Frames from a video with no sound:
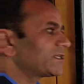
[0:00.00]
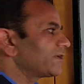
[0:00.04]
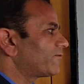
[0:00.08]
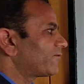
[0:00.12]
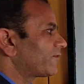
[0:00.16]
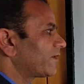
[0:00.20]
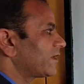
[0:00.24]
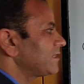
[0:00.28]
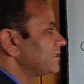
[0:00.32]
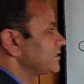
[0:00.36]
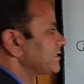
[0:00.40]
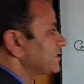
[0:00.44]

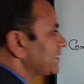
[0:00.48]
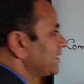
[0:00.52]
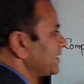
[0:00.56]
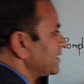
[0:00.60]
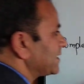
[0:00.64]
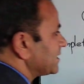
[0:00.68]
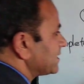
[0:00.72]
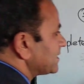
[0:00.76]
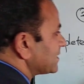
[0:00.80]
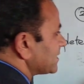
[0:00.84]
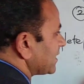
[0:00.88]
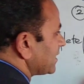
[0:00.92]
Difference
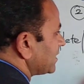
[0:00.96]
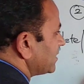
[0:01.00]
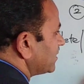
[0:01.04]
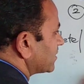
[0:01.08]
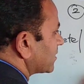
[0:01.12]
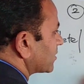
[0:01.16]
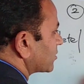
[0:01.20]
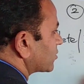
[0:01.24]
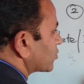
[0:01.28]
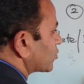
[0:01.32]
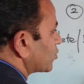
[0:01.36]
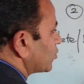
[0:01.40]
is in
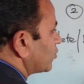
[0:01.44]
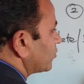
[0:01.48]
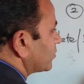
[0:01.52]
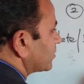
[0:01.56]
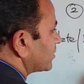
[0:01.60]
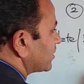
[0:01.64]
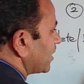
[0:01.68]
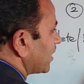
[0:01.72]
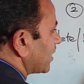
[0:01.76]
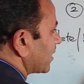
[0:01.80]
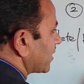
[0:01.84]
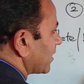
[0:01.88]
the
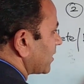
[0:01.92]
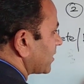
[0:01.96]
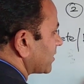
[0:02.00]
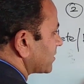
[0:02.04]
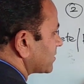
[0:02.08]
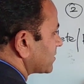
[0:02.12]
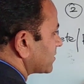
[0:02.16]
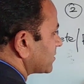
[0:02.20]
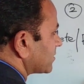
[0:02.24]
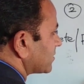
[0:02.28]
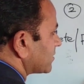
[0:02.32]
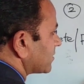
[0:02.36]
throat
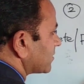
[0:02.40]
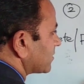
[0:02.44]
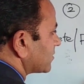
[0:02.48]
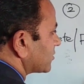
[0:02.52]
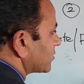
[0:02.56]
thickness.